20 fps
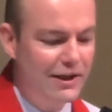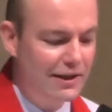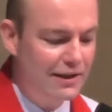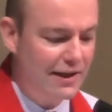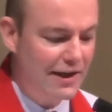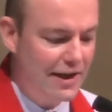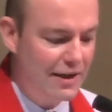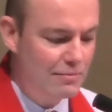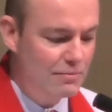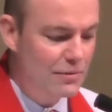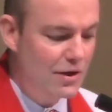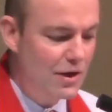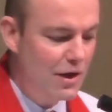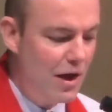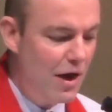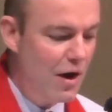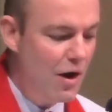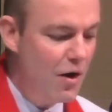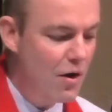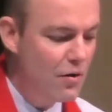at him
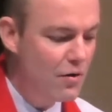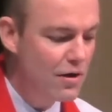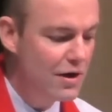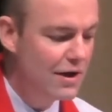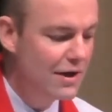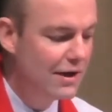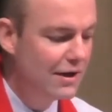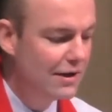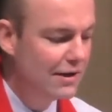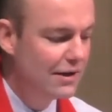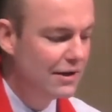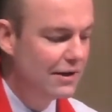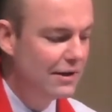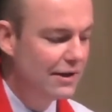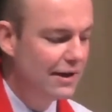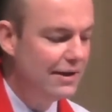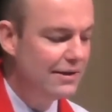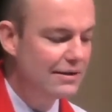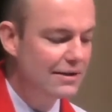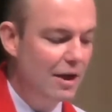go.
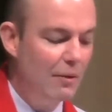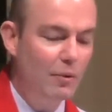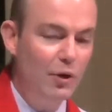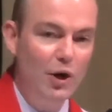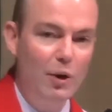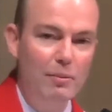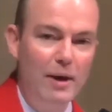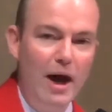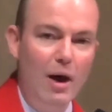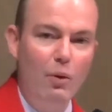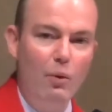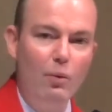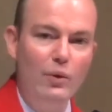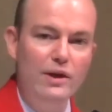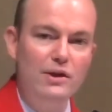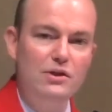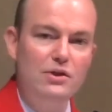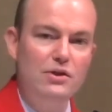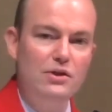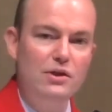He's someone about
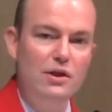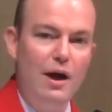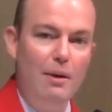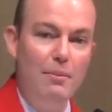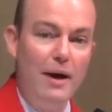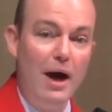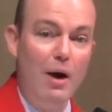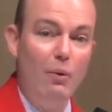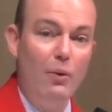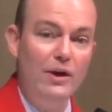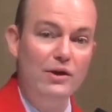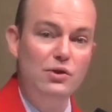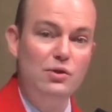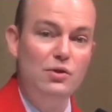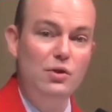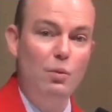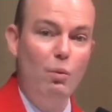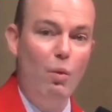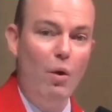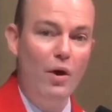which
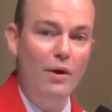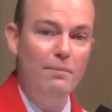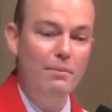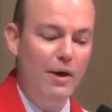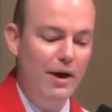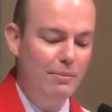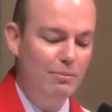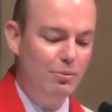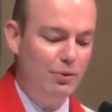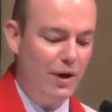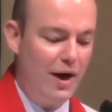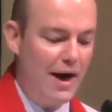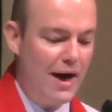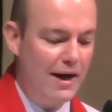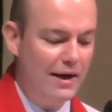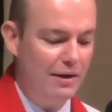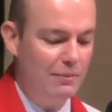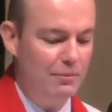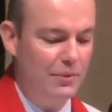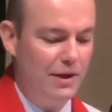one might
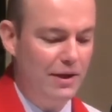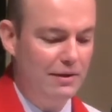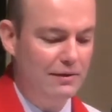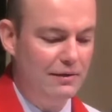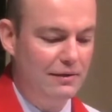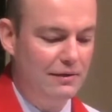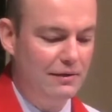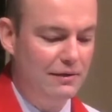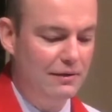brag a bit.